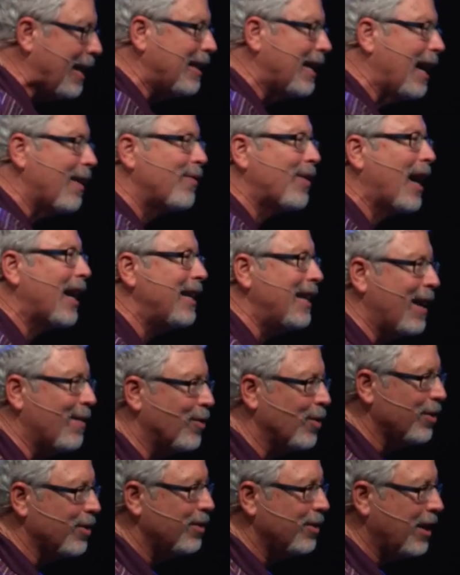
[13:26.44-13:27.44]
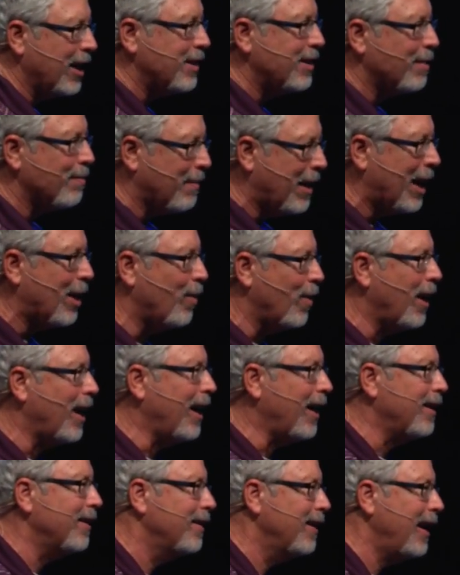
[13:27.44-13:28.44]
life, God never does it my
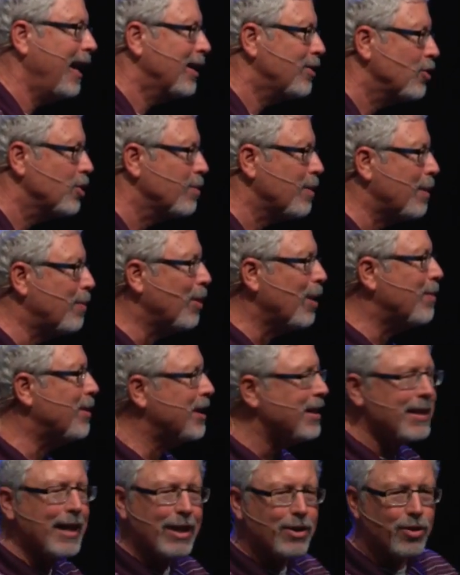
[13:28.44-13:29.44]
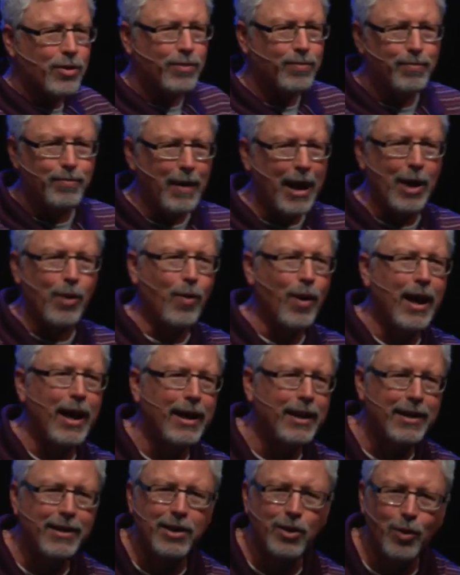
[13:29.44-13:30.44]
way. He answers my prayer, but He doesn't answer my
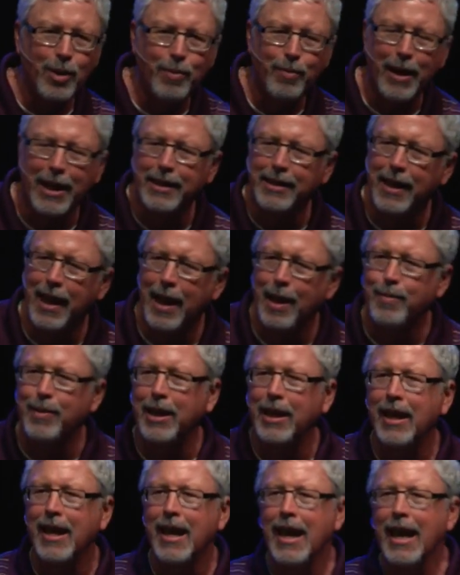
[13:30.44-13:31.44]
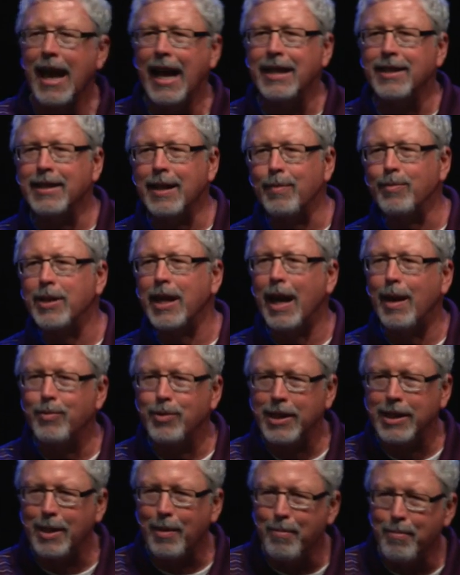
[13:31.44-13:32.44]
way, doesn't do it in my timing. And
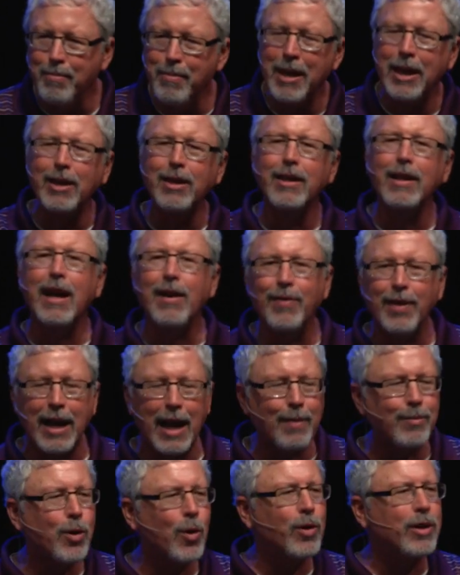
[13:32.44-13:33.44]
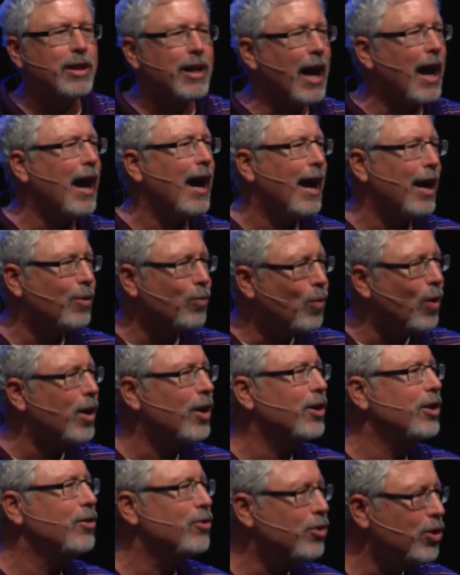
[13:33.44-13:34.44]
sometimes in the middle of it, I'm going, God, what
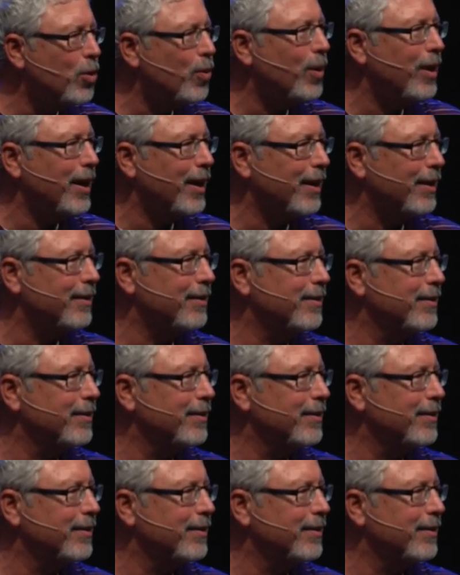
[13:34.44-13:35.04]
are you doing?